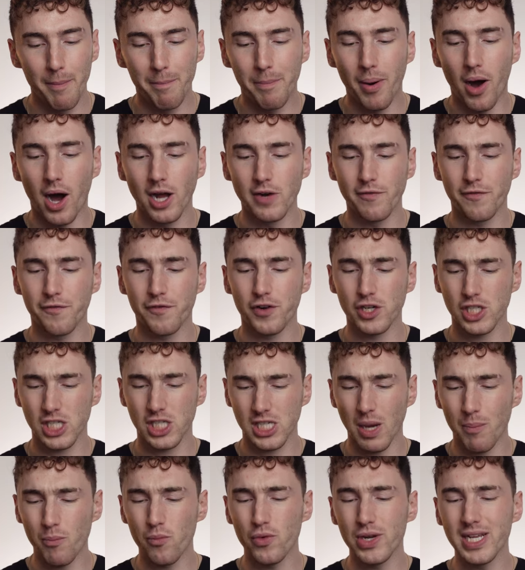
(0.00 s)
but for
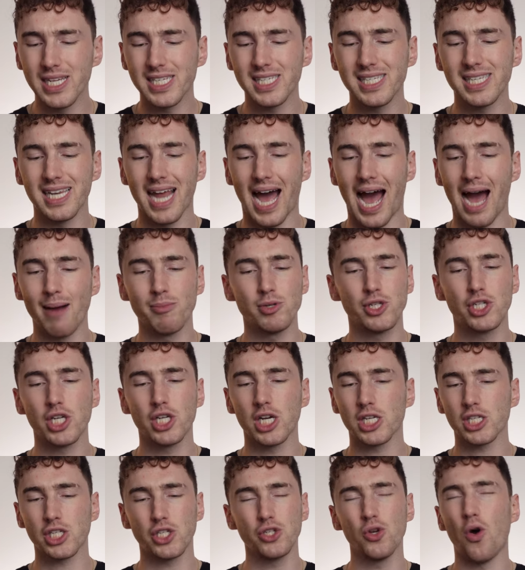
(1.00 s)
some reason, I'm
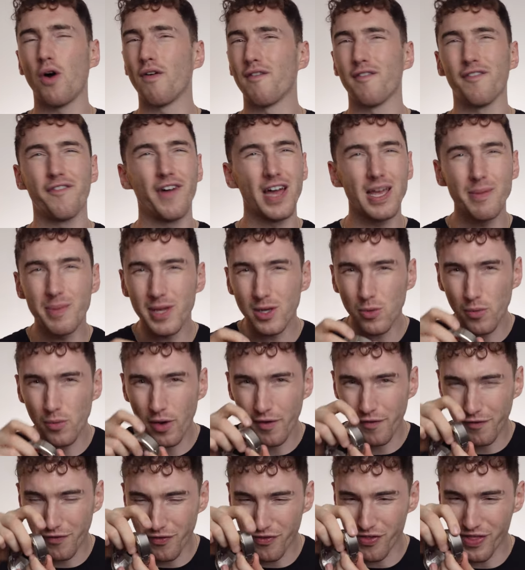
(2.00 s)
just not vibing
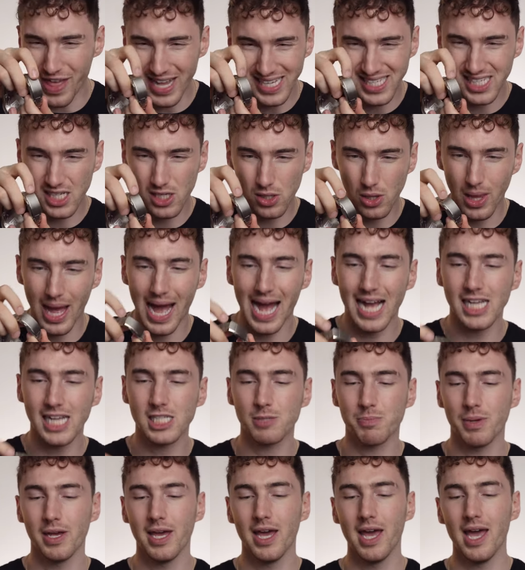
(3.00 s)
with this
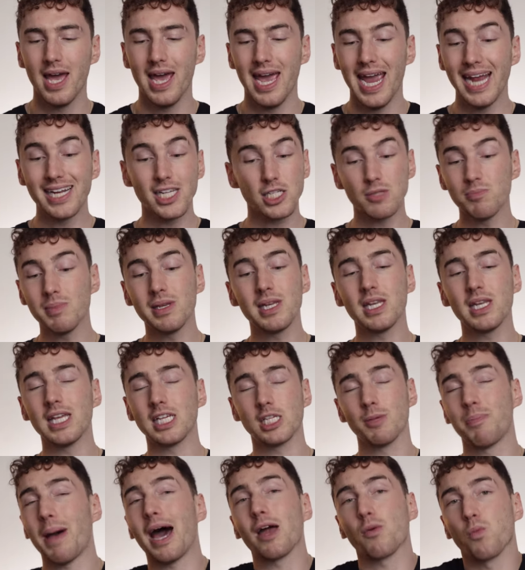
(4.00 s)
clasp. It doesn't mean
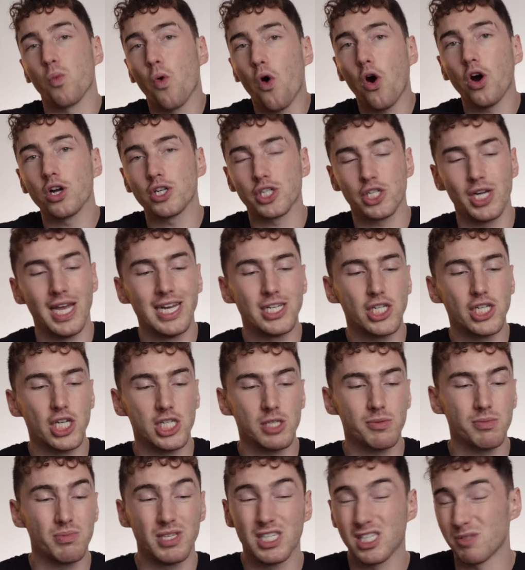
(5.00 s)
it's a bad watch, it
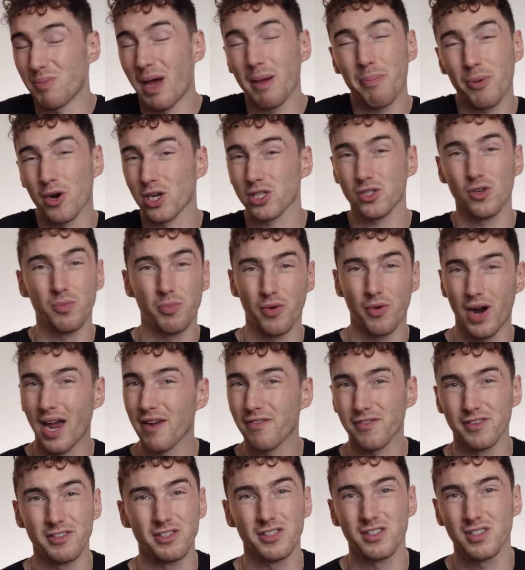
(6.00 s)
just is my personal
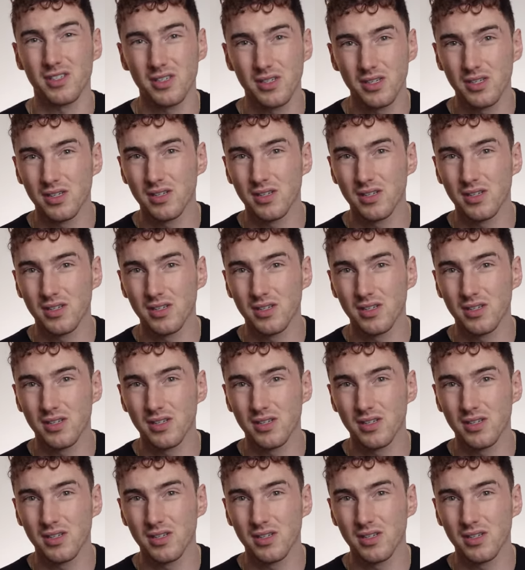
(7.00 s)
preference.